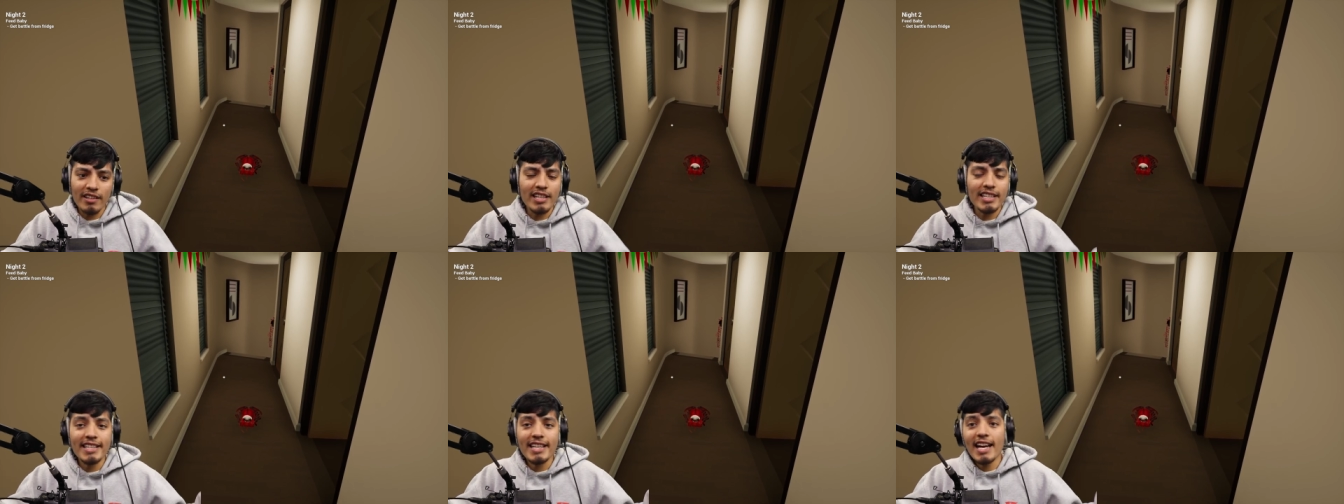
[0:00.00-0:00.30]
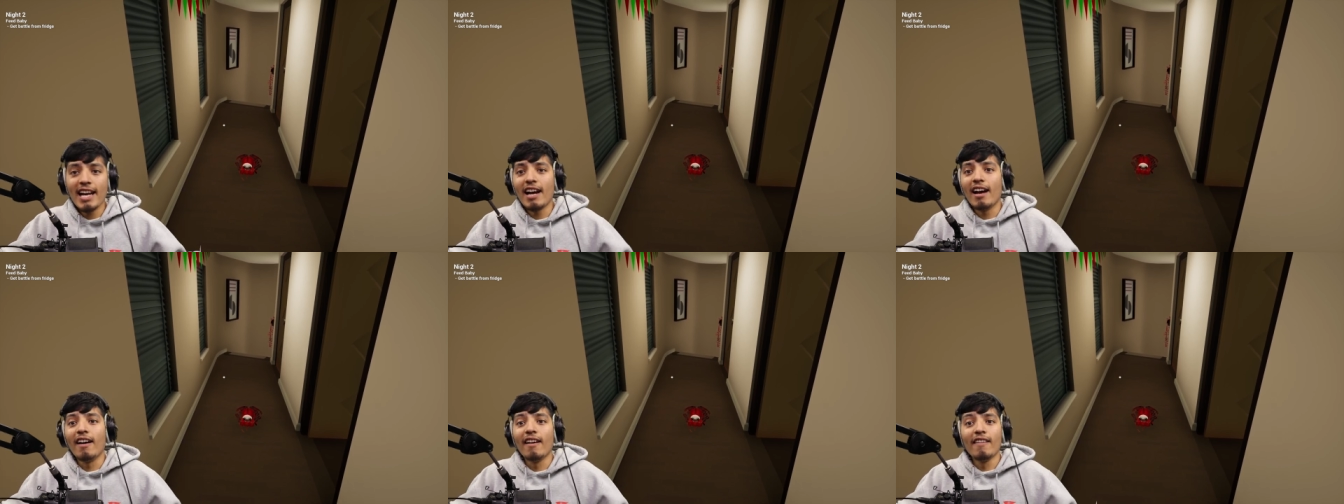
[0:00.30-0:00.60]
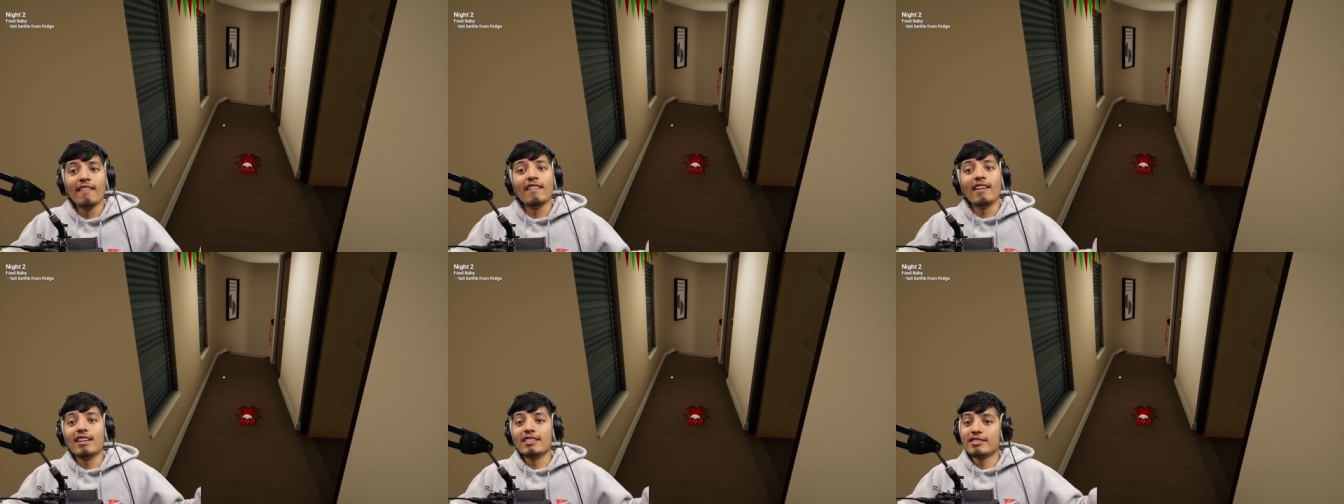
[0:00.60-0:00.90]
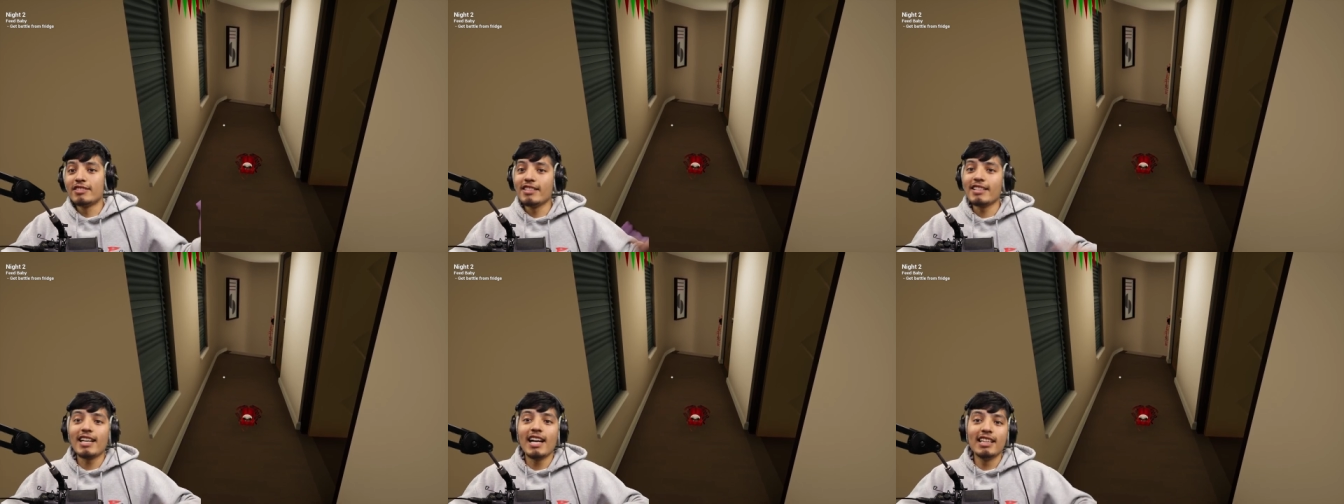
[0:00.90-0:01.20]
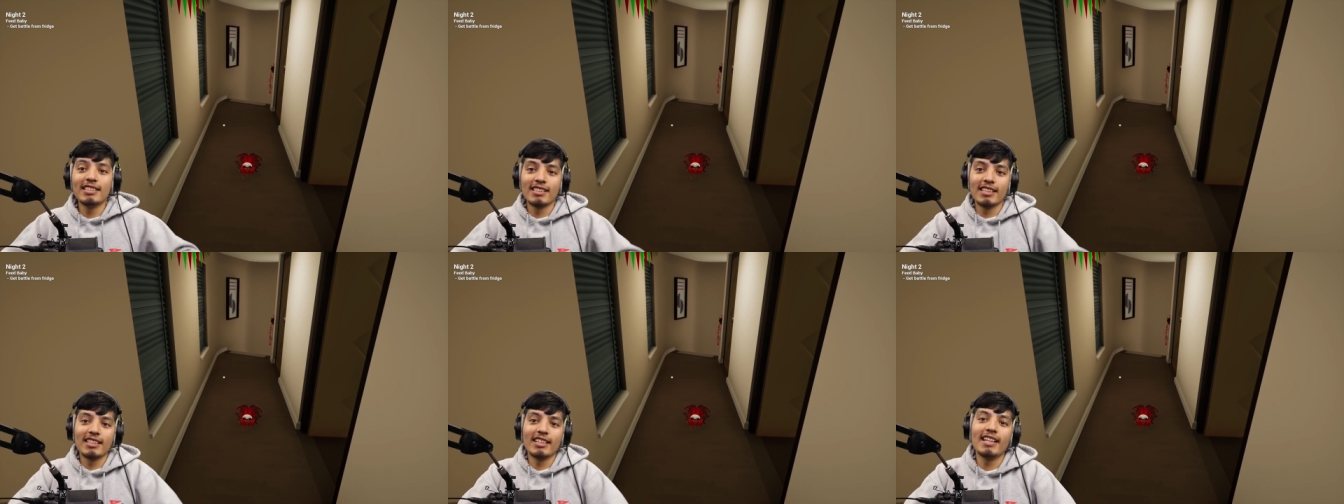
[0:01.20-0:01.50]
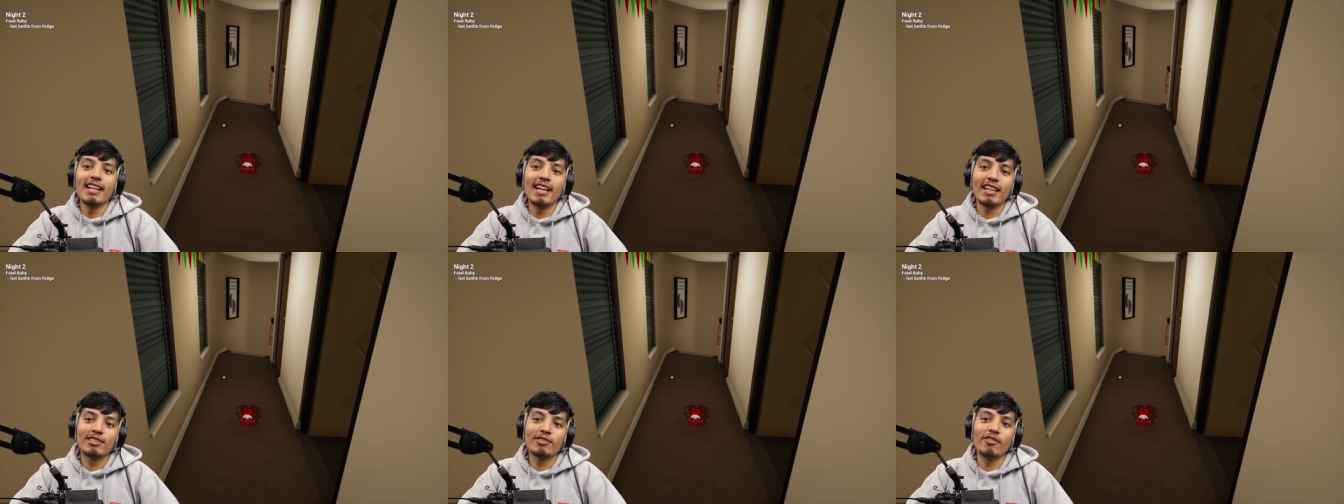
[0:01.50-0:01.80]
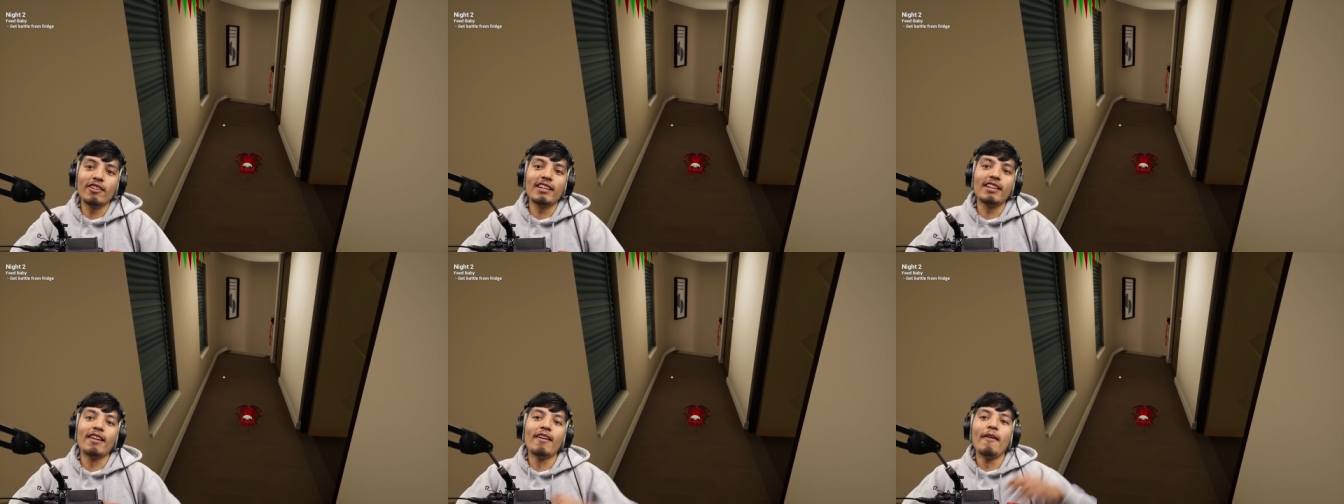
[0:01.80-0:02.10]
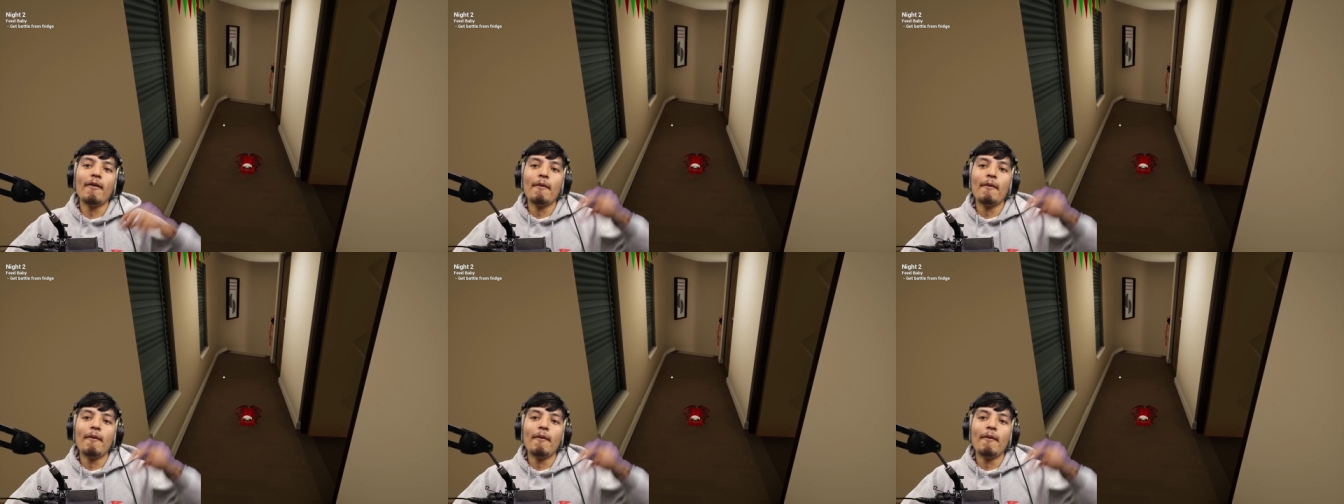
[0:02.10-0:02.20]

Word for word: And yeah, I'll see you guys in the next one.